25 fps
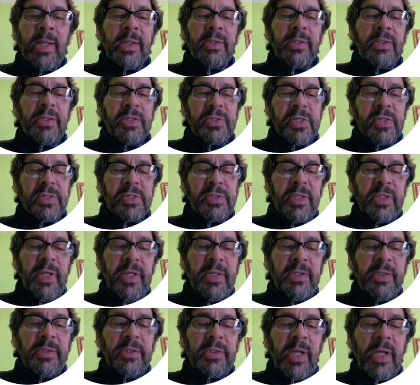These
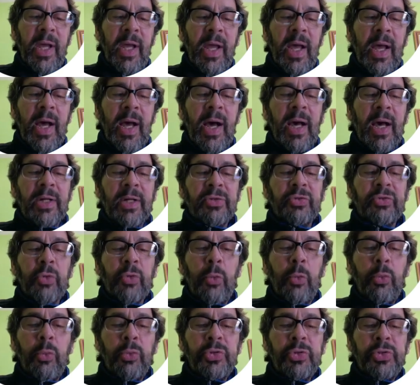states are
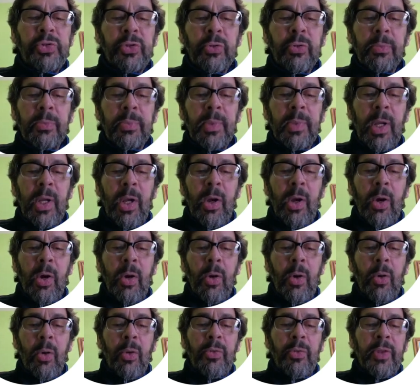solutions
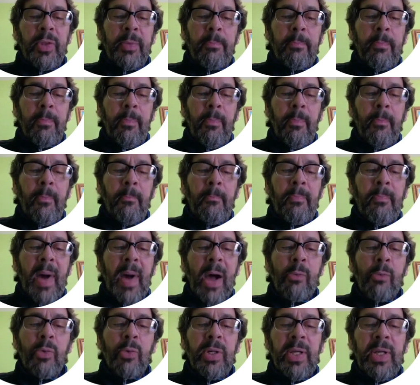of the
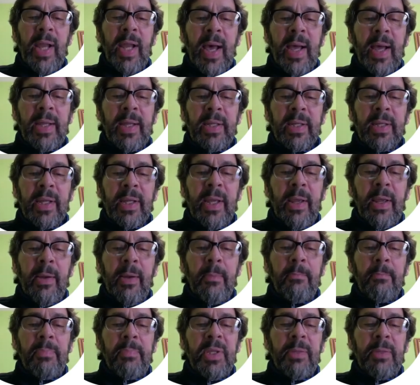Pauli-like
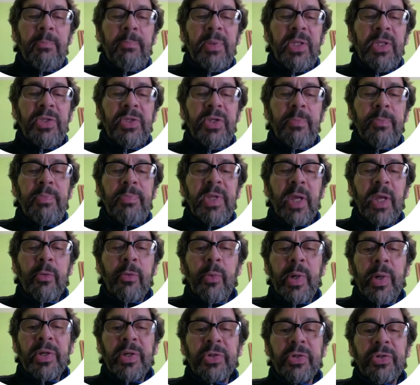PPGP
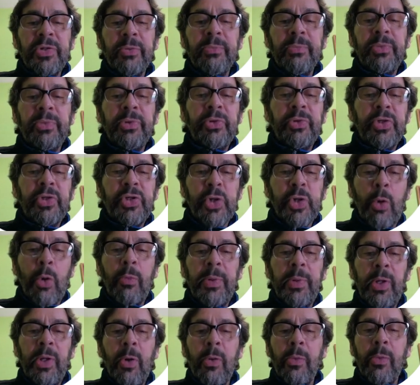equation shown
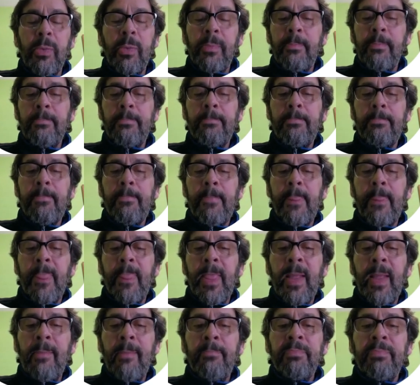below.
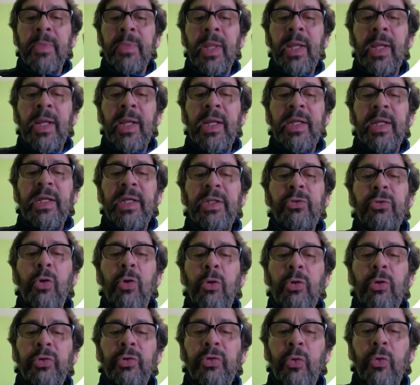It is
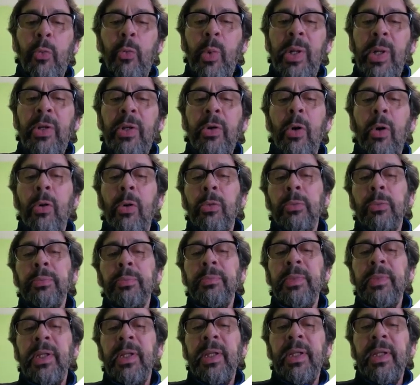also well
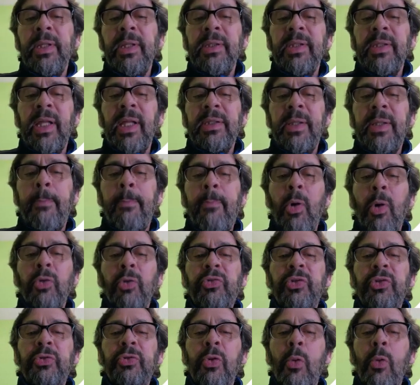known that the
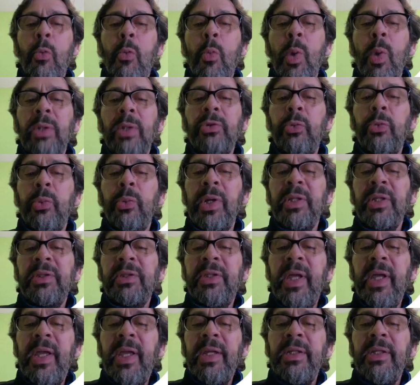positron quantum
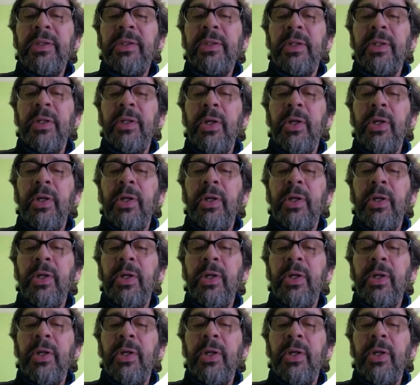state